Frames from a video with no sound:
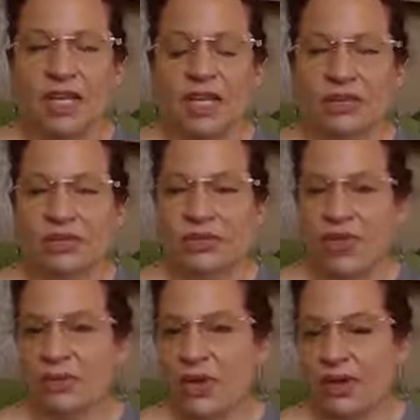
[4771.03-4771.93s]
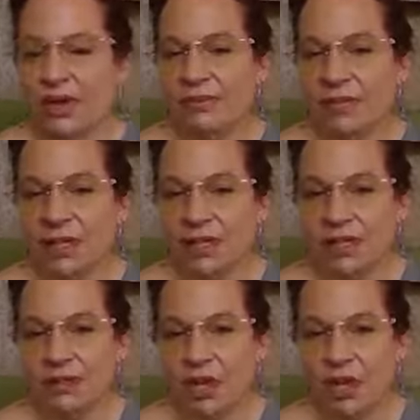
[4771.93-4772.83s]
Yeah, so Samuel, I
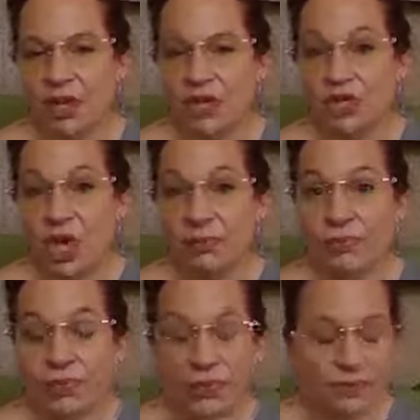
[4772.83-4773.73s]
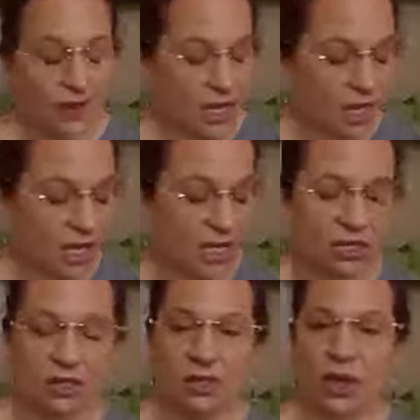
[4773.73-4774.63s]
immediately saw you at the chalkboard,
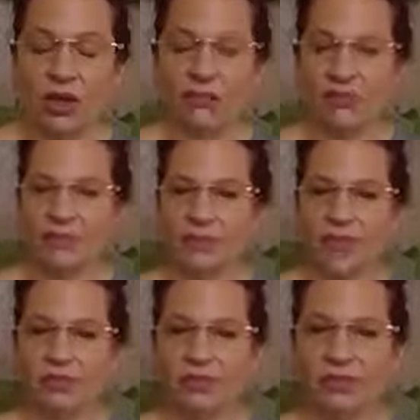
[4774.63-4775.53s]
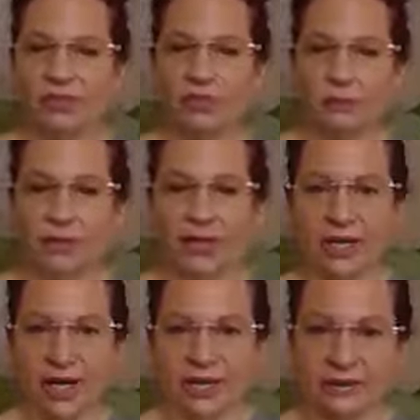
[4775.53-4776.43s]
and um, you ever seen those
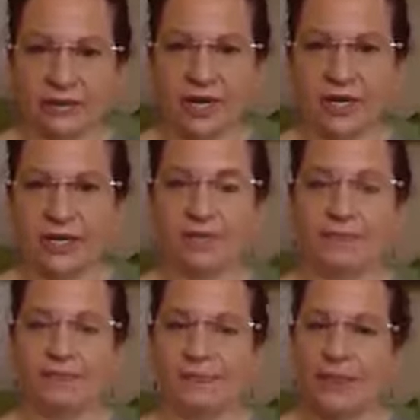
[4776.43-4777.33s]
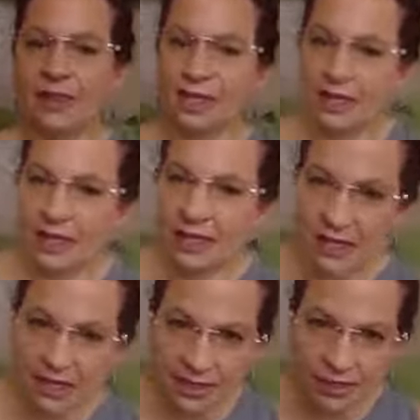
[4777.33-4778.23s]
brainiacs that um, they
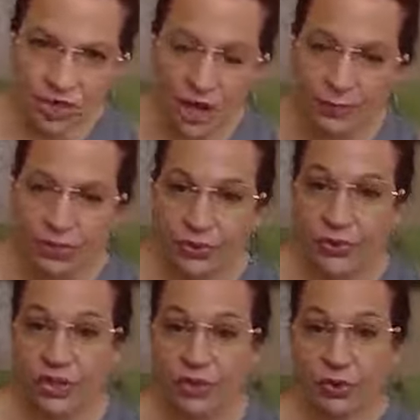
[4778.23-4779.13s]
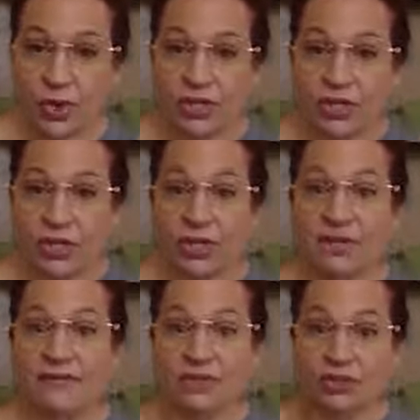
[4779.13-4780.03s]
get on the chalkboard with an equation and
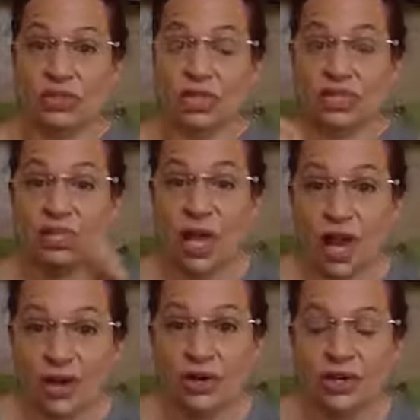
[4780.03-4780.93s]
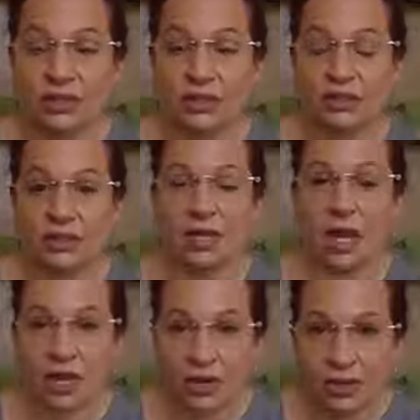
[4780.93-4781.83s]
it fills the entire
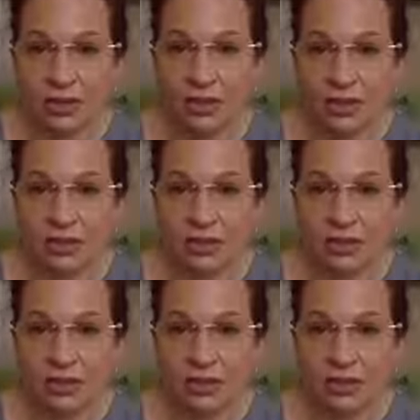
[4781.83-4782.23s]
entire